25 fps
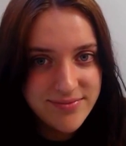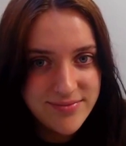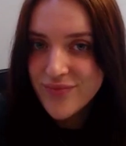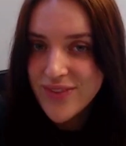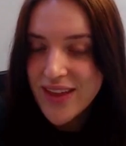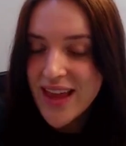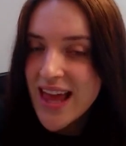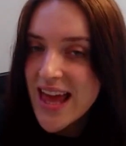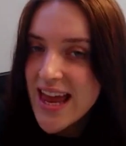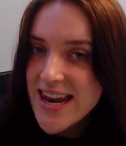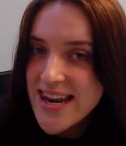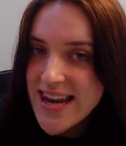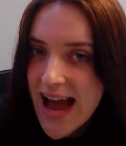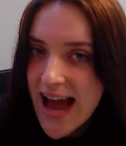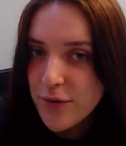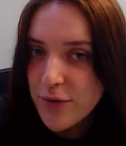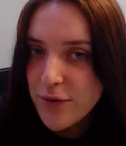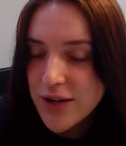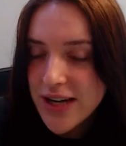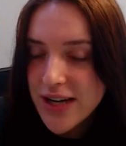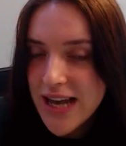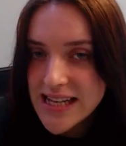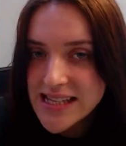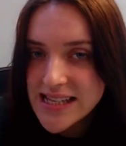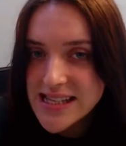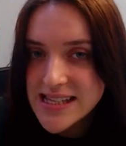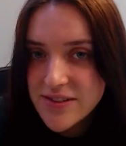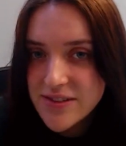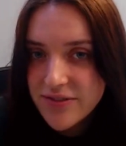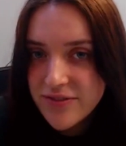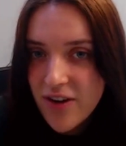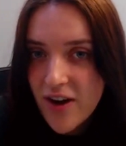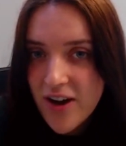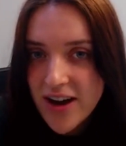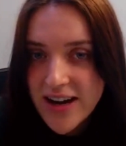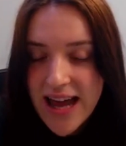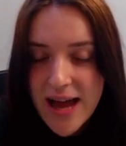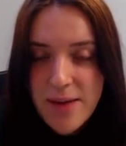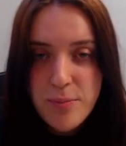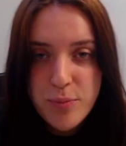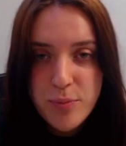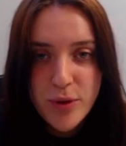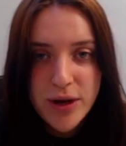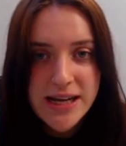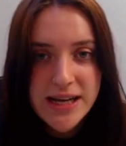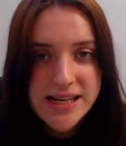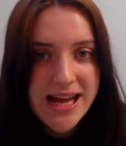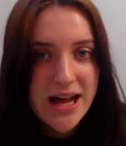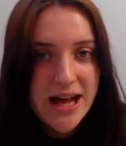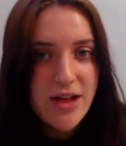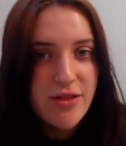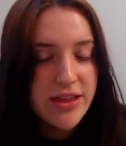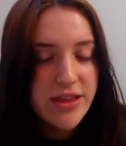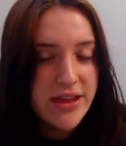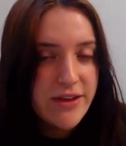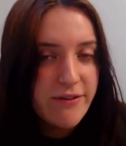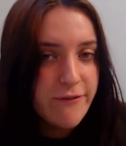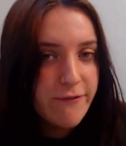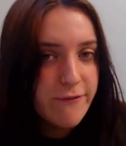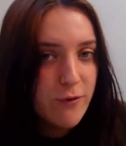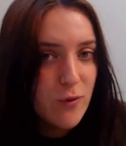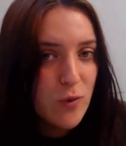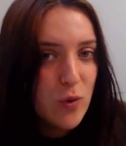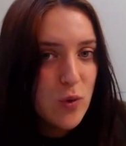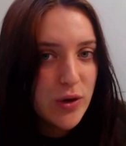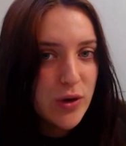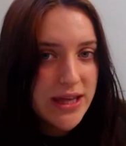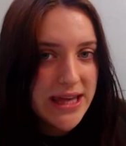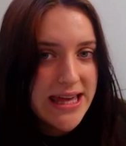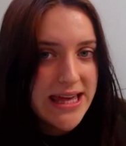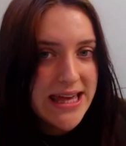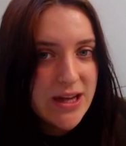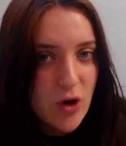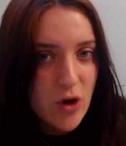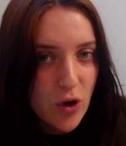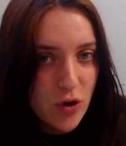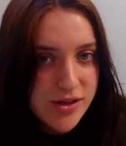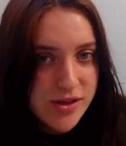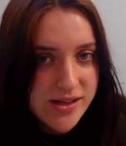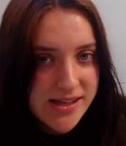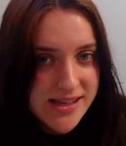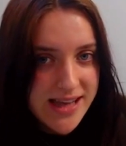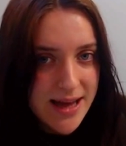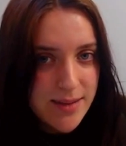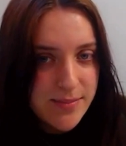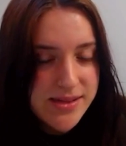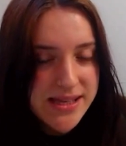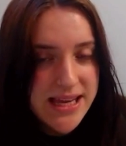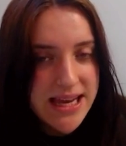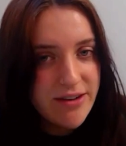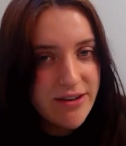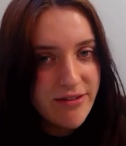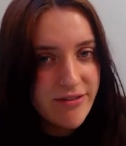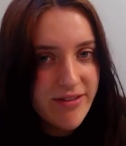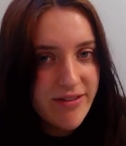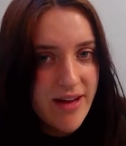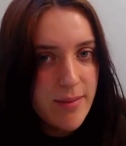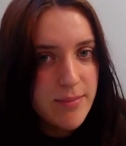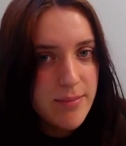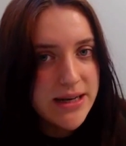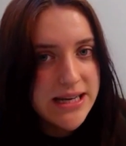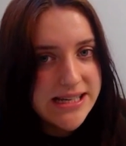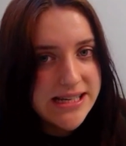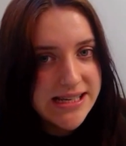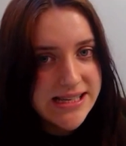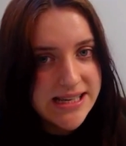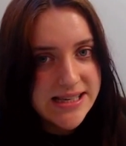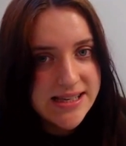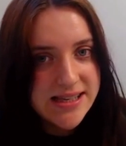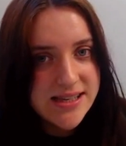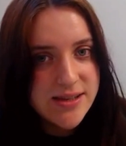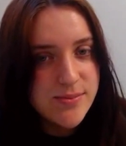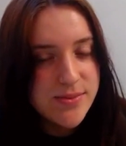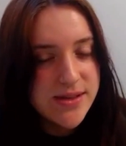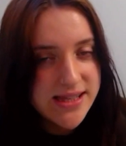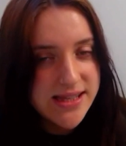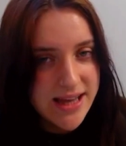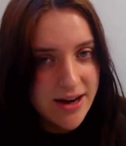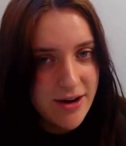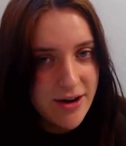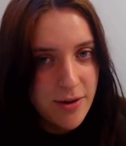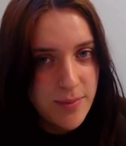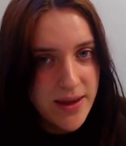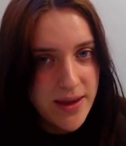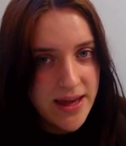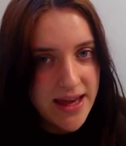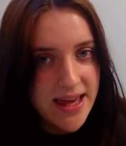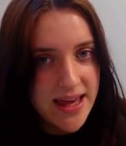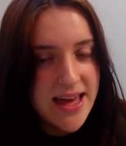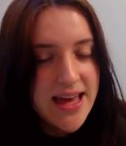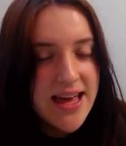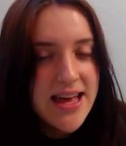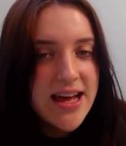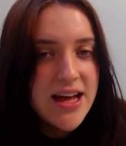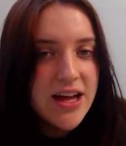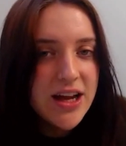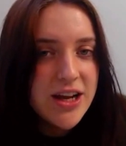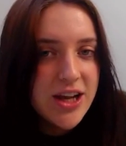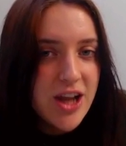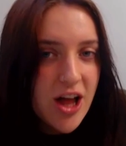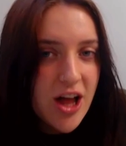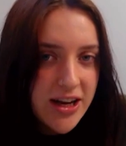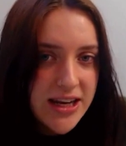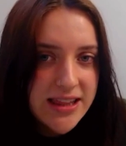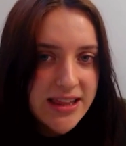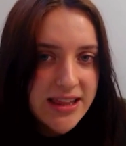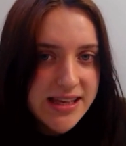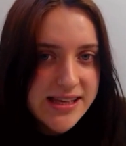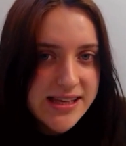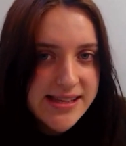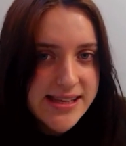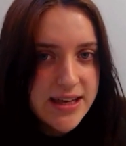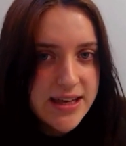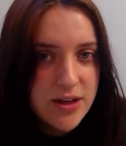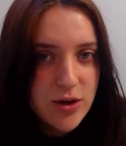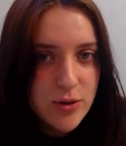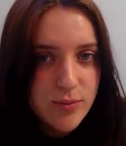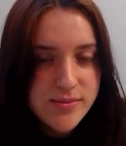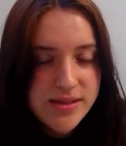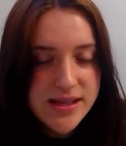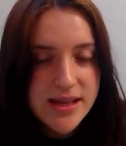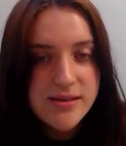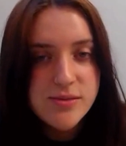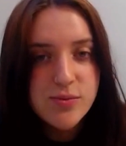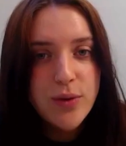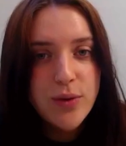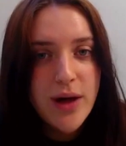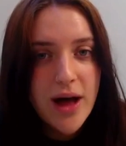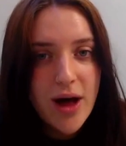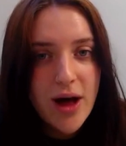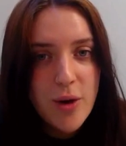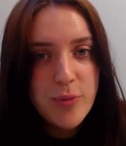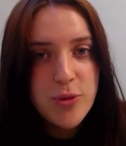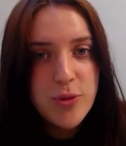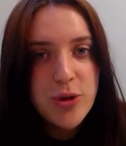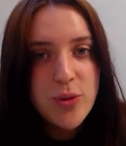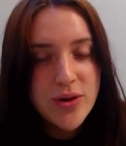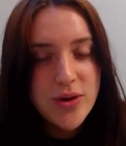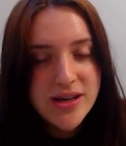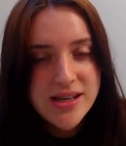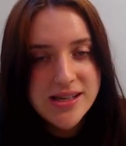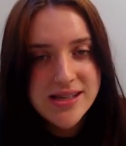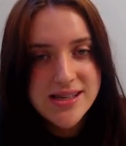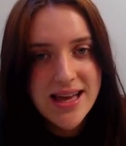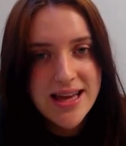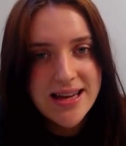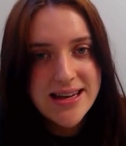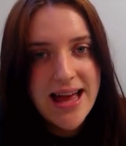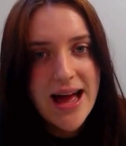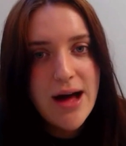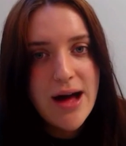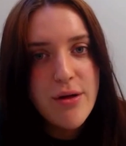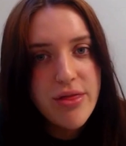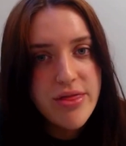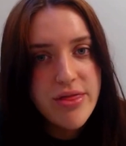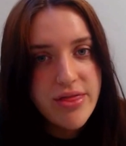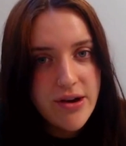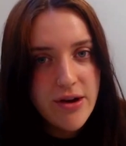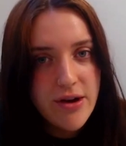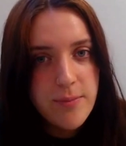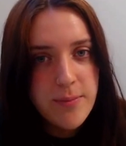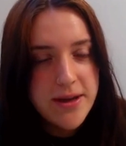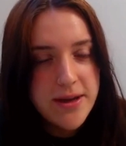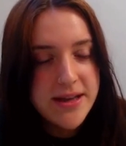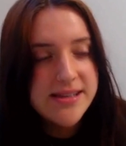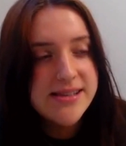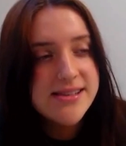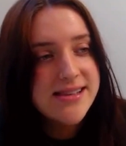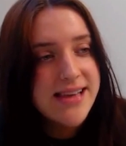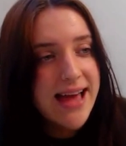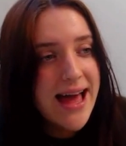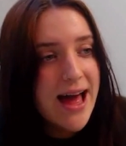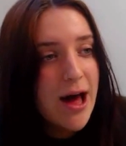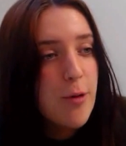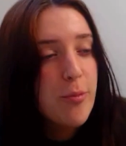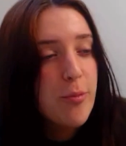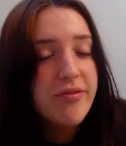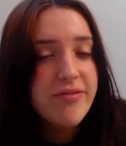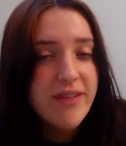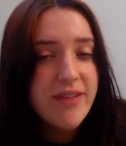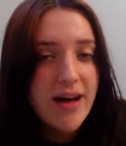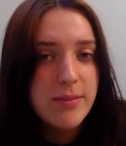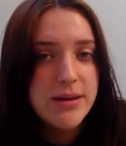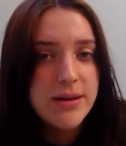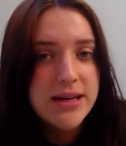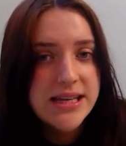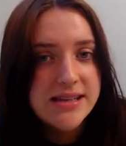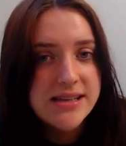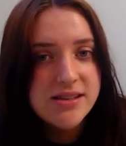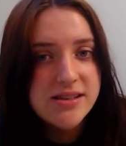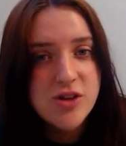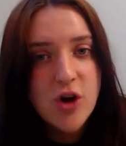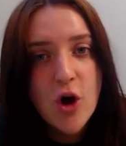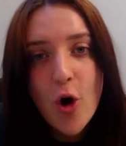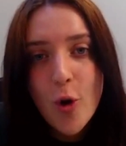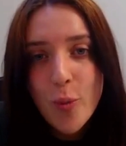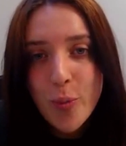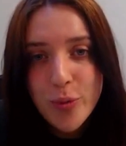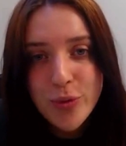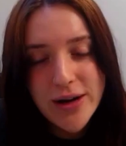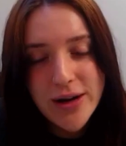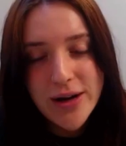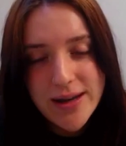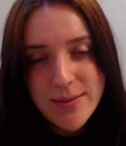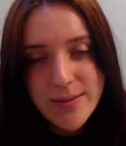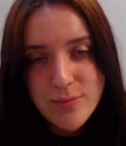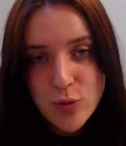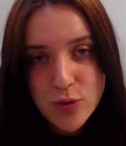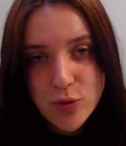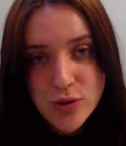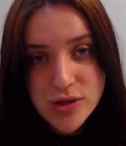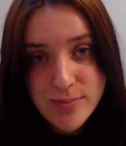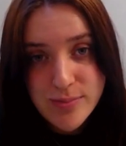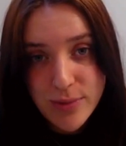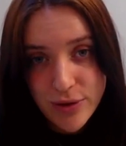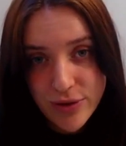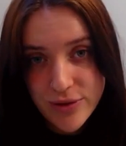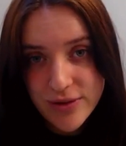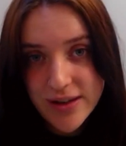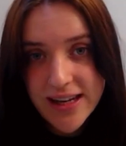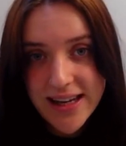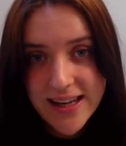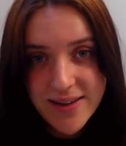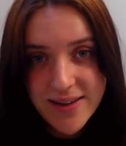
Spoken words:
Now, let's define and break down the four key concepts in family systems therapy. Learning these key concepts will help you understand how therapists help families to operate more smoothly.